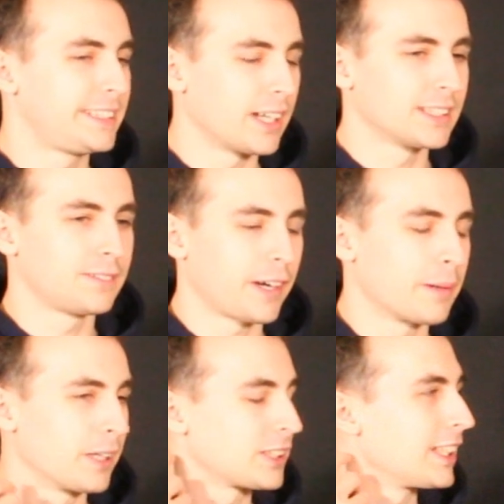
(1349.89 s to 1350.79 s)
does
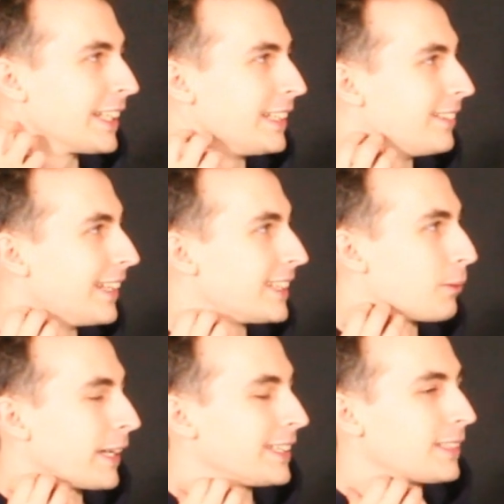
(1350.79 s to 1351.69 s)
very much lean its
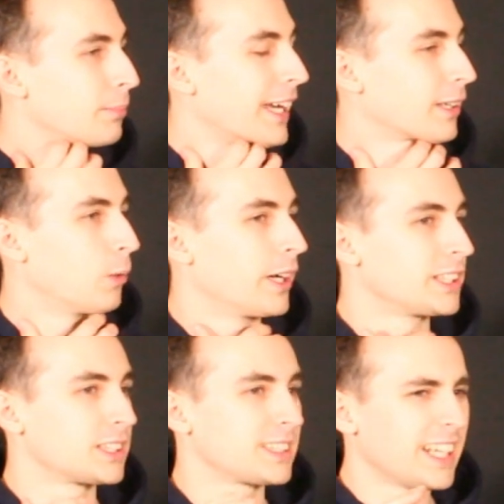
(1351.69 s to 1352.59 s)
way into black and
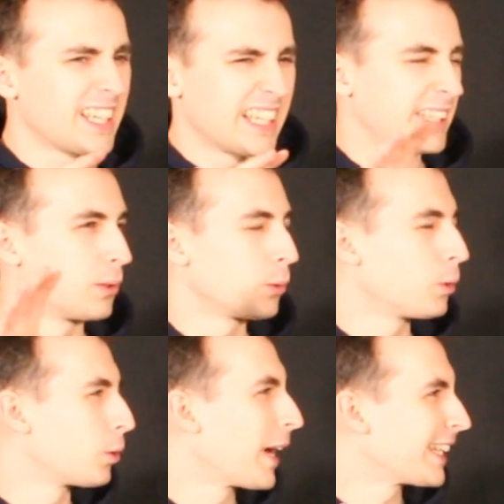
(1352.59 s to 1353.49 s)
white. Just mm. it, the,
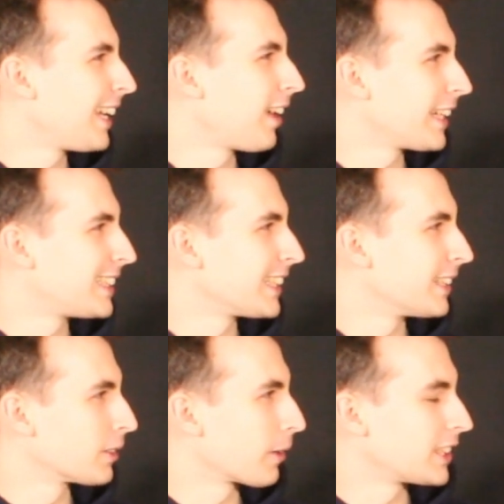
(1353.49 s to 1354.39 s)
mm. the, way the lighting
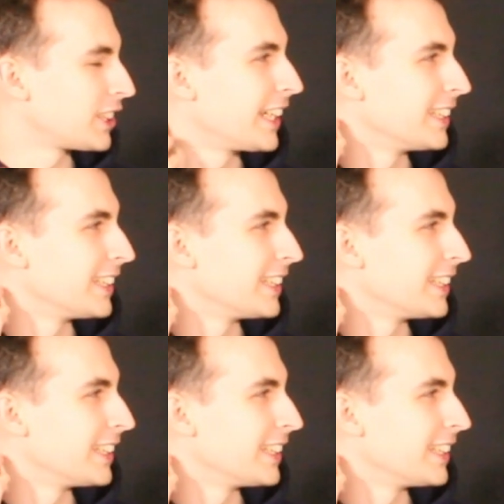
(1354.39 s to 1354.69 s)
and the direction